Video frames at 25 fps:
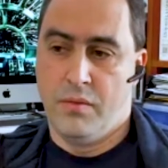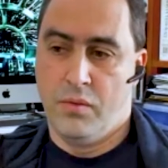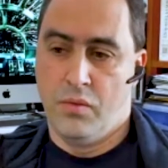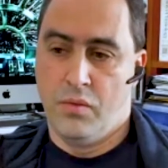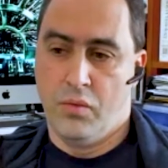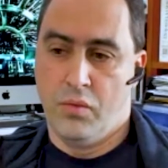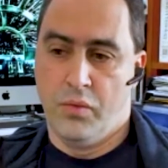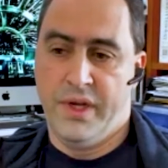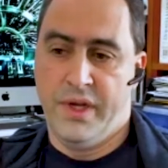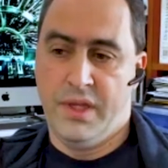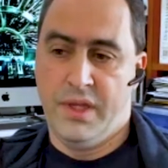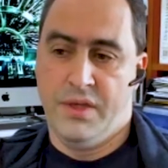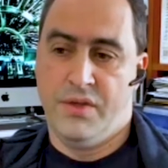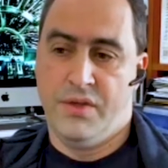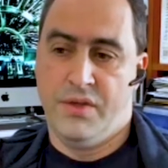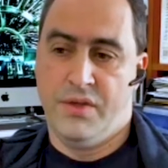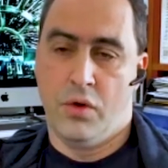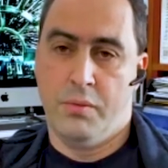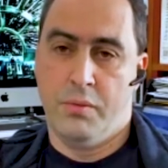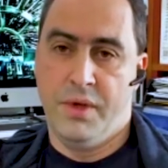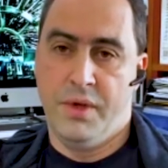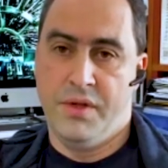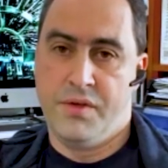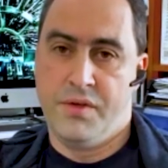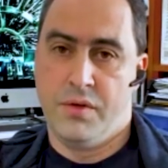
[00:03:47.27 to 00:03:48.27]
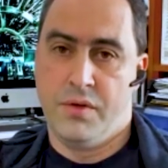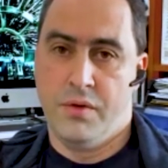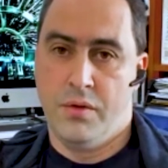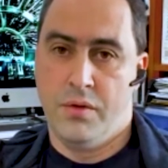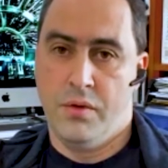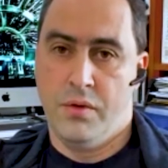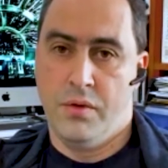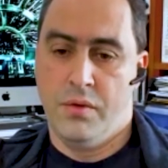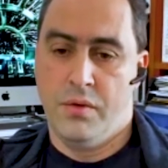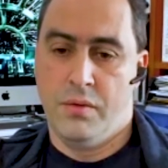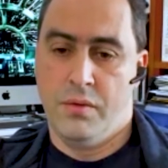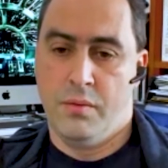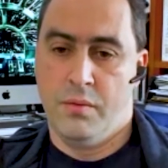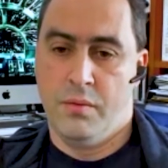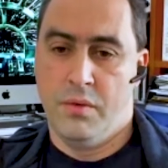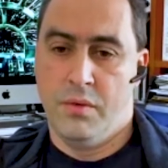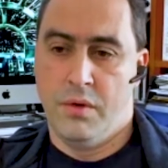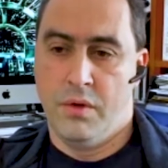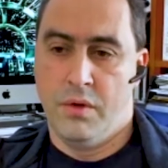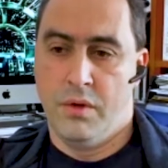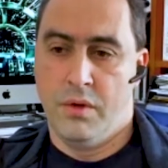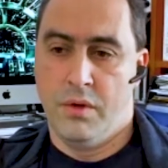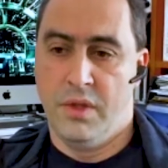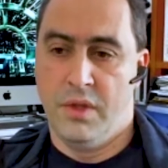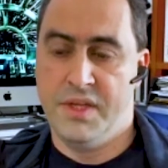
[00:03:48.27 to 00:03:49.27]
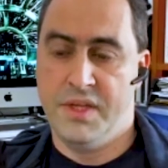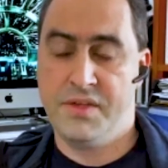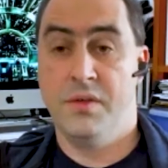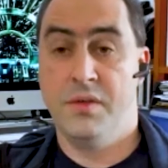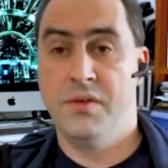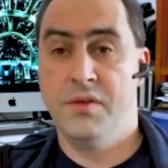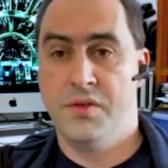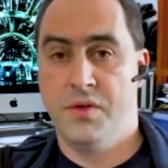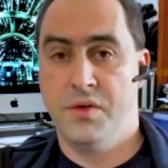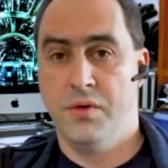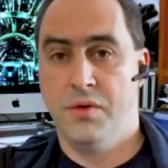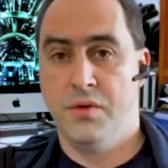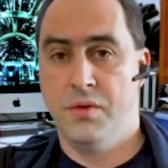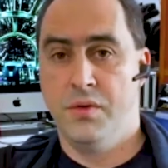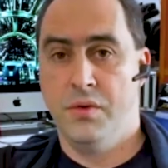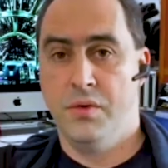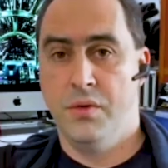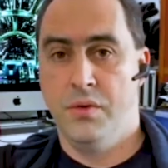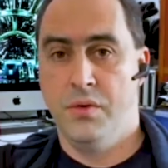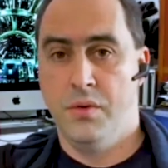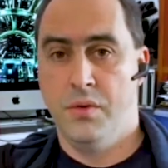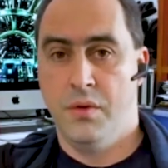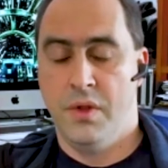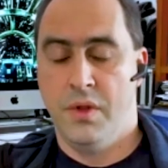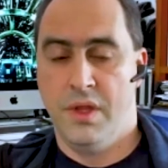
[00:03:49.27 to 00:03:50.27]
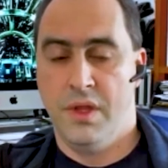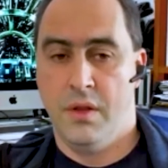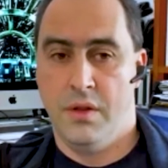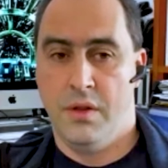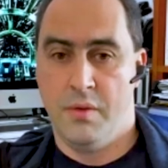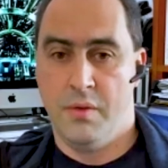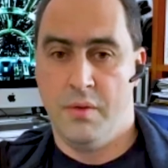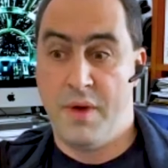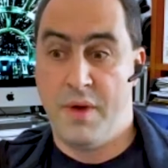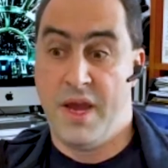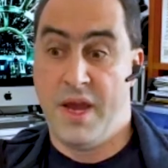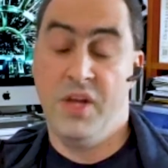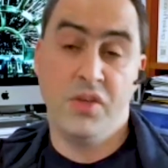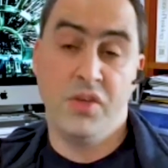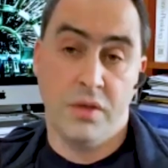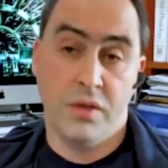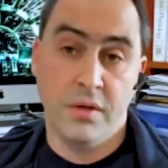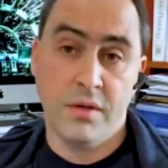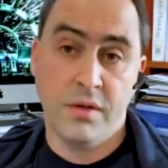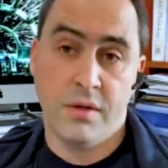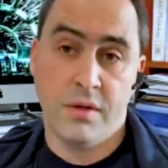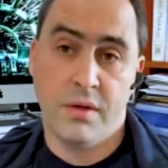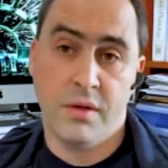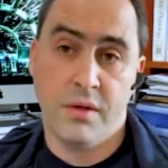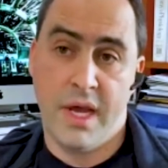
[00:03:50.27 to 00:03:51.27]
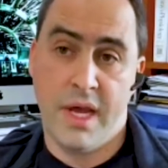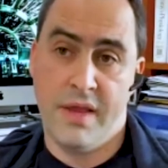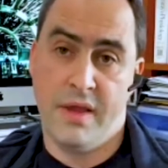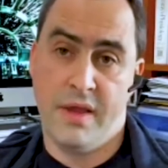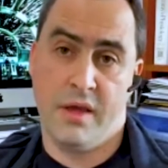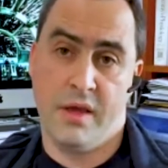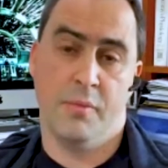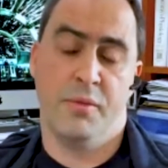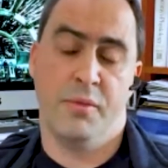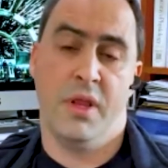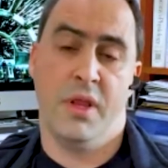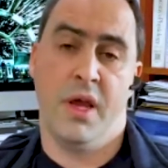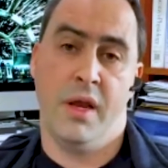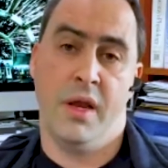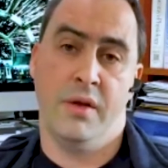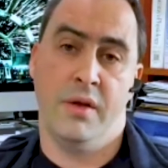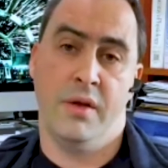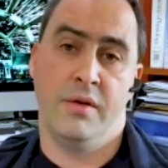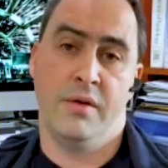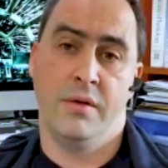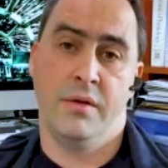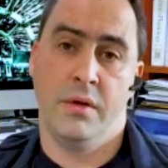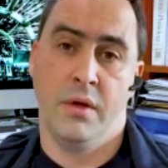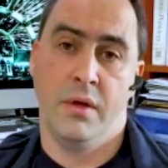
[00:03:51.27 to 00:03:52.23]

really taught me to listen to the patients and their complaints,